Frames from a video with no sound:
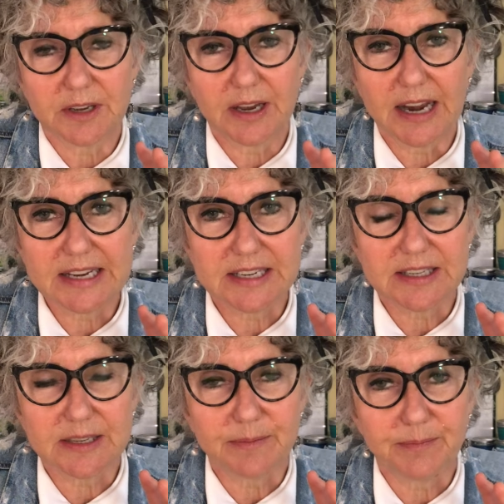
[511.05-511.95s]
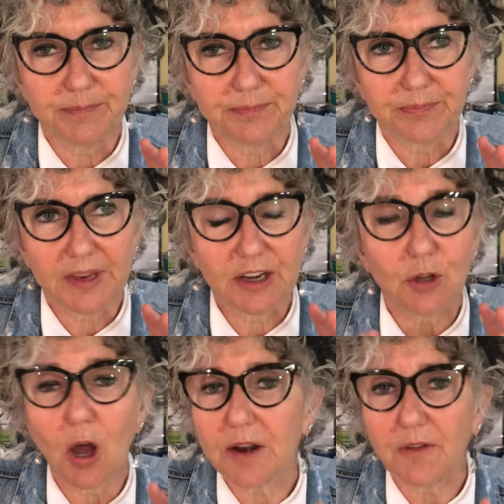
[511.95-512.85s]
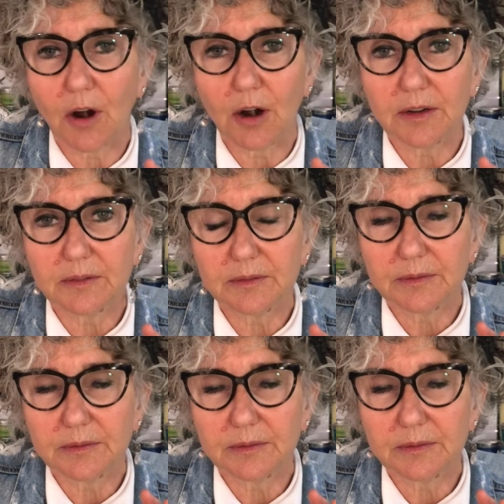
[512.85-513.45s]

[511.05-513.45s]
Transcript: And I did them in a lot of art